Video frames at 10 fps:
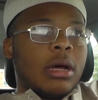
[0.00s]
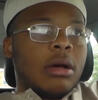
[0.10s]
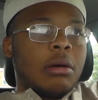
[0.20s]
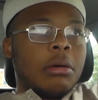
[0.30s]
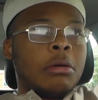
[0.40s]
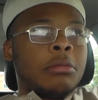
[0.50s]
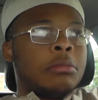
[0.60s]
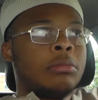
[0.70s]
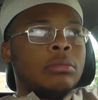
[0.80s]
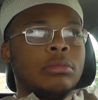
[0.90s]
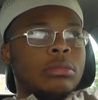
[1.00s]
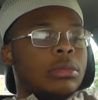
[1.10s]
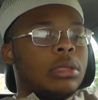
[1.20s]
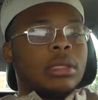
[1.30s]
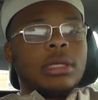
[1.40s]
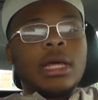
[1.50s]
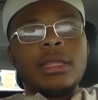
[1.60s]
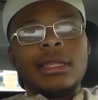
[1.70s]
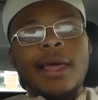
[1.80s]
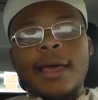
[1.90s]
Um,
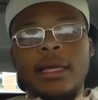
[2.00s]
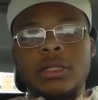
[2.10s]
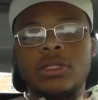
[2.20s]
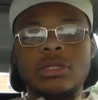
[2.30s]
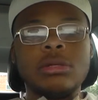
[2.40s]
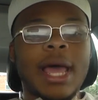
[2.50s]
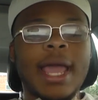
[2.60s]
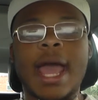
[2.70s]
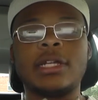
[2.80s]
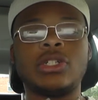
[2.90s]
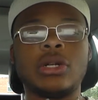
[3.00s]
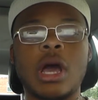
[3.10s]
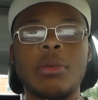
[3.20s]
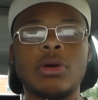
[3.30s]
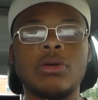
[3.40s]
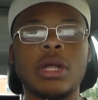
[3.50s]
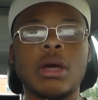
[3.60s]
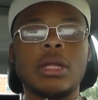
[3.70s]
nothing like too like astronomical though.